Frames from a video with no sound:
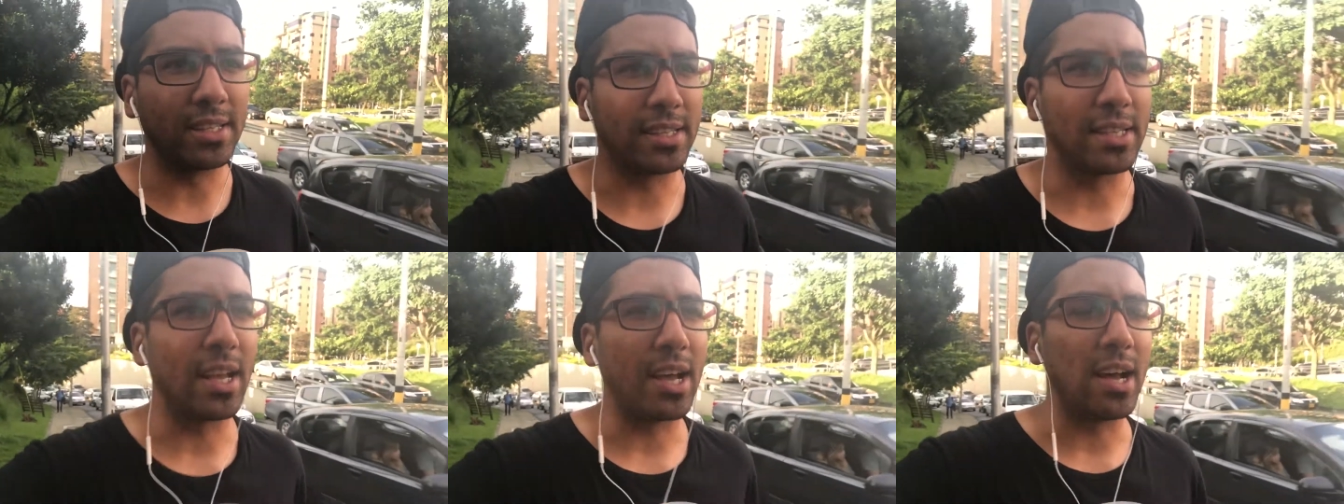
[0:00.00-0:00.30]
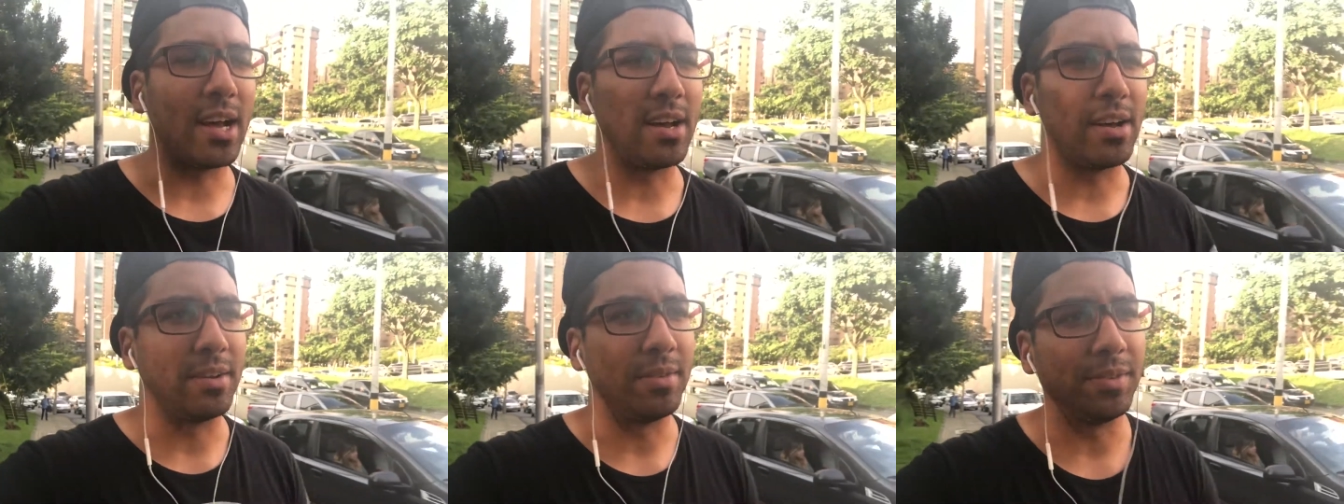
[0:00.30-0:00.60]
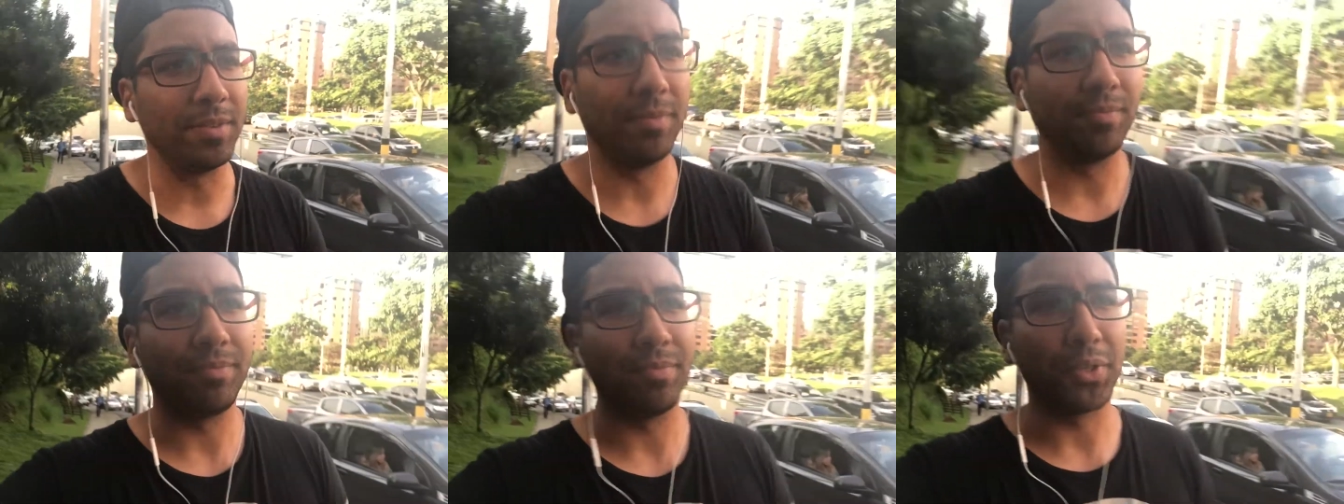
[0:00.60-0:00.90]
uh,
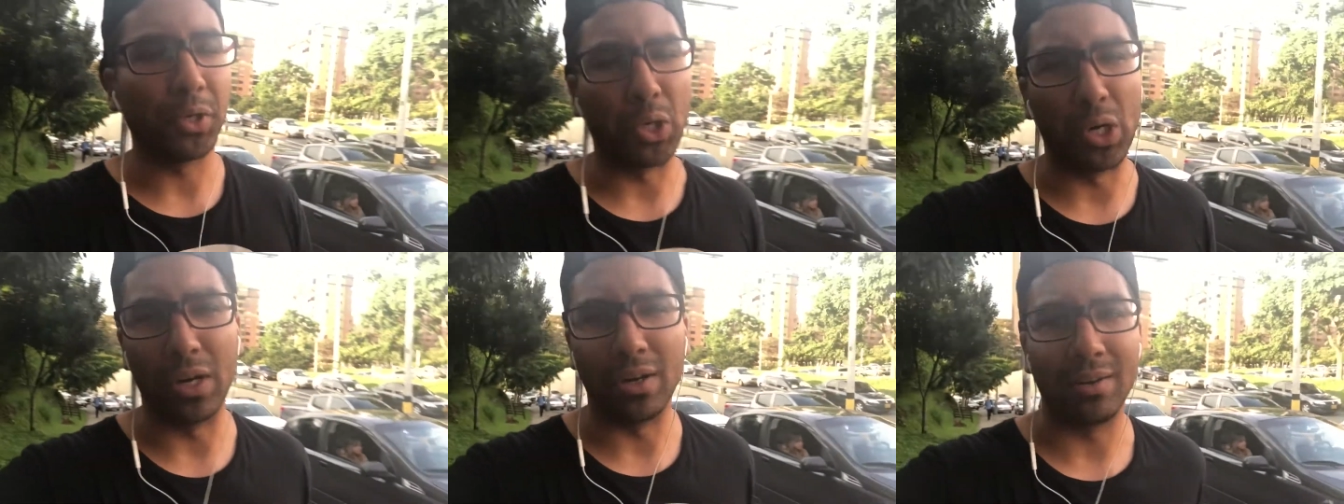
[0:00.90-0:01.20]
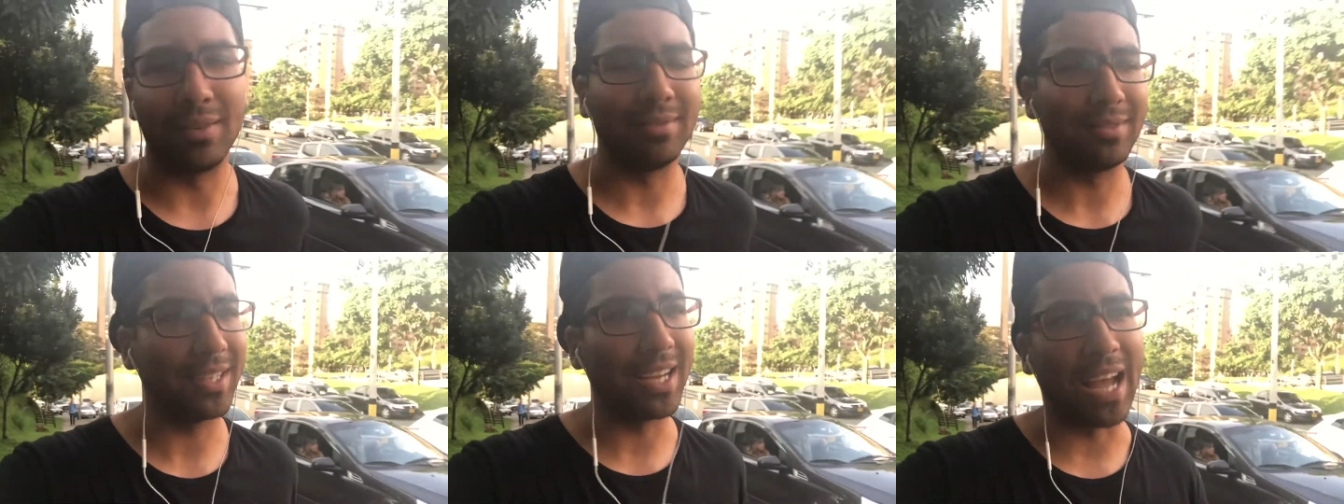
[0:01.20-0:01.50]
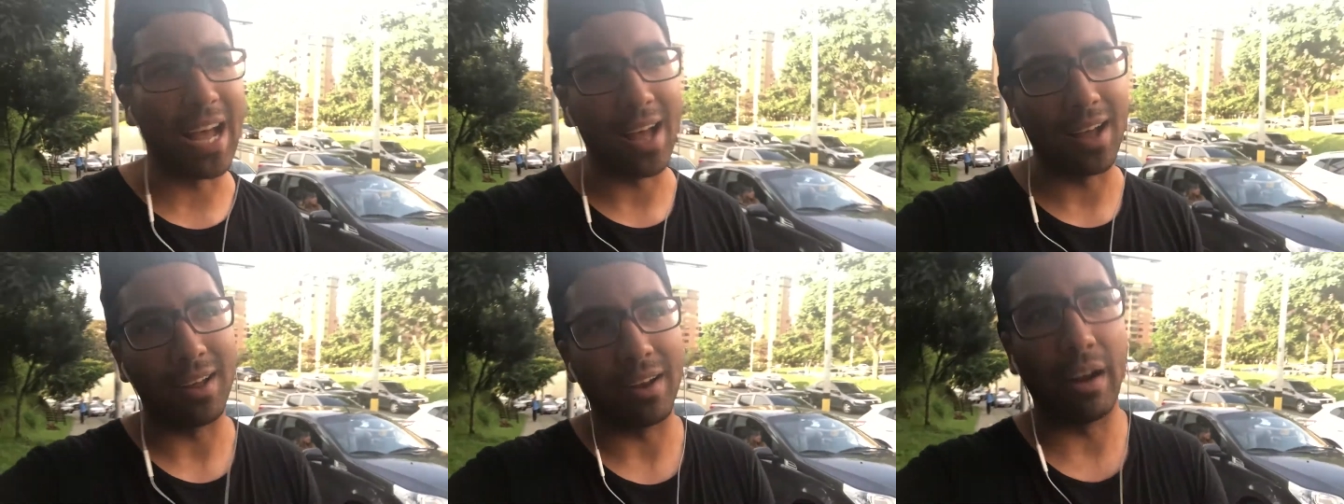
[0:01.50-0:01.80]
or
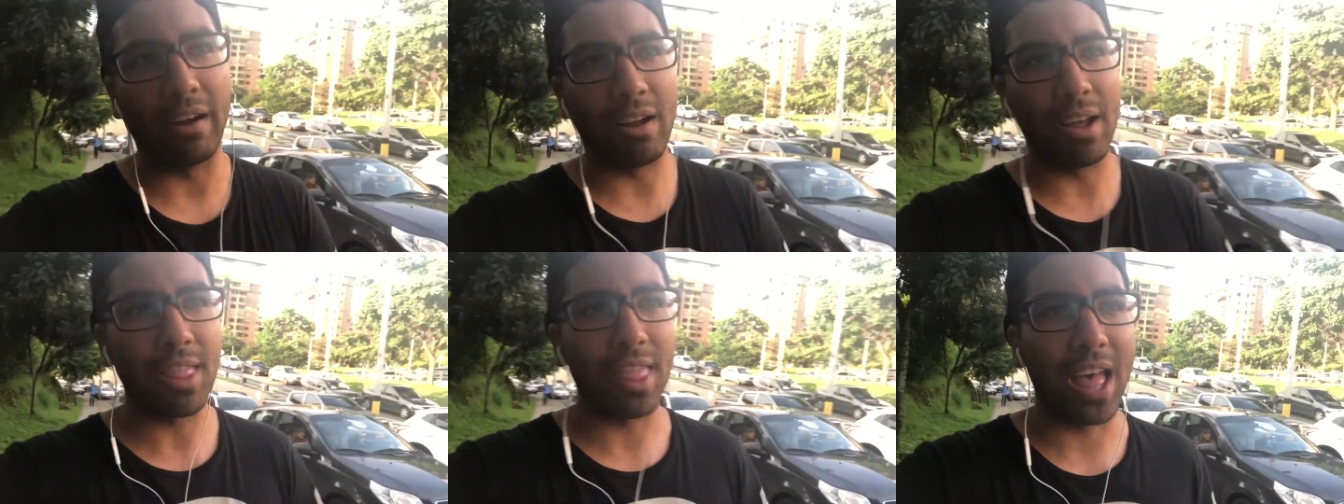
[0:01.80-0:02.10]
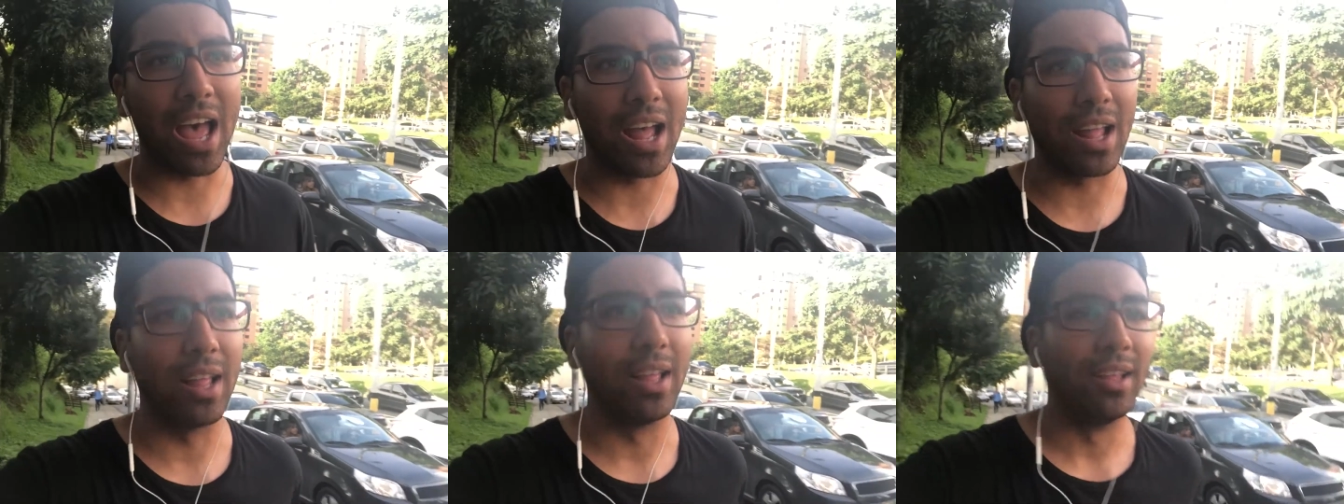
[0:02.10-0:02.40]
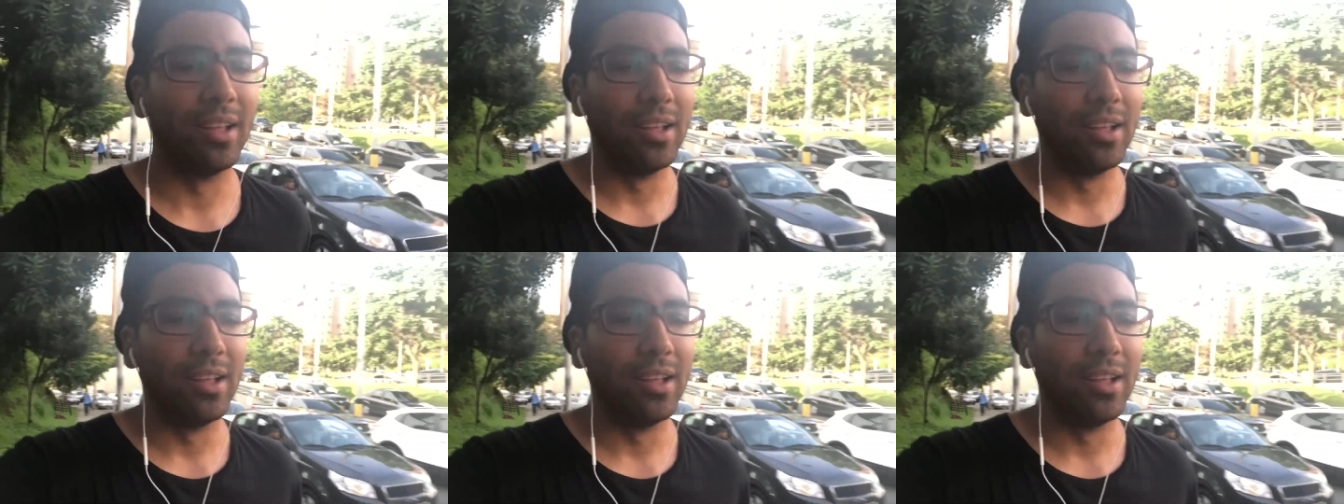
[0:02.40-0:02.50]
yeah, around that,